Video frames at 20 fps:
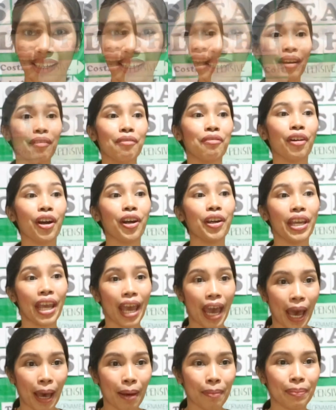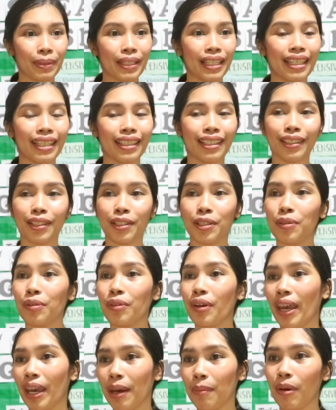I am very happy that you
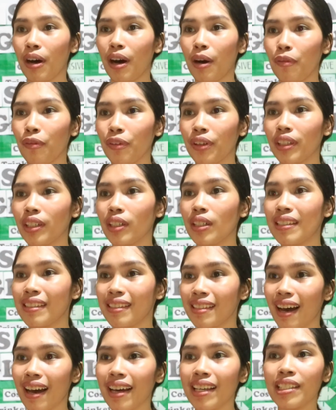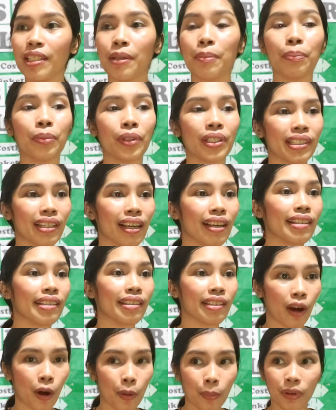came up with a concise and precise
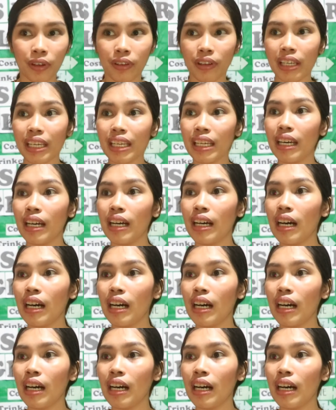summary